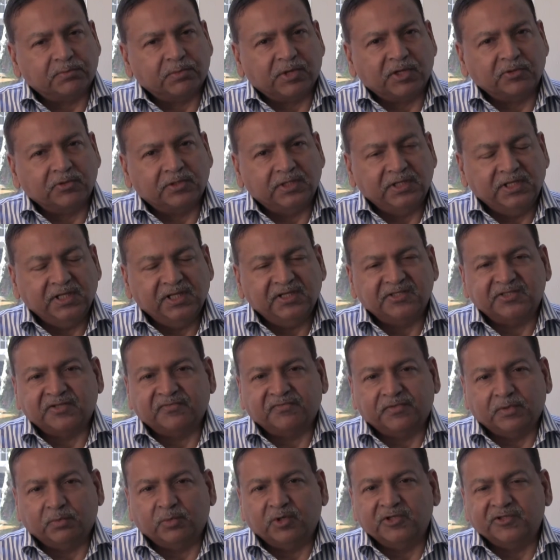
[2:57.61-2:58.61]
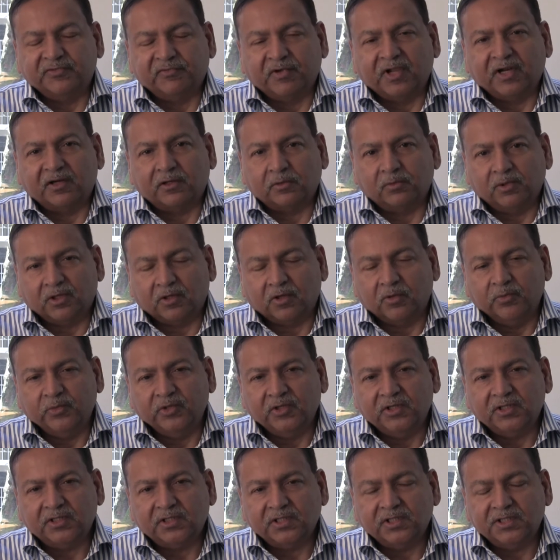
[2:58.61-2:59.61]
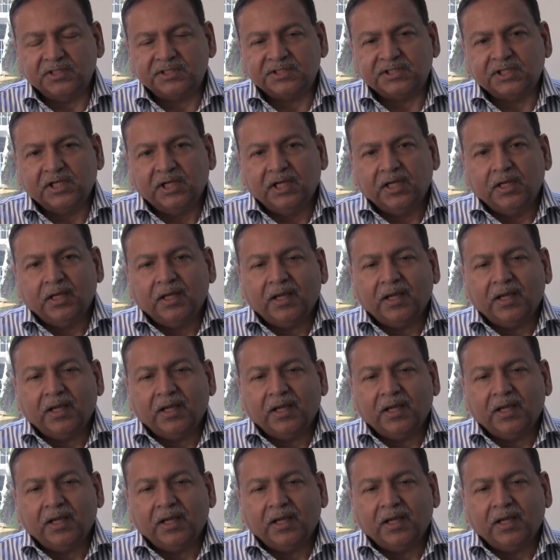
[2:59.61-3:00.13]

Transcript: about the needs of the most vulnerable communities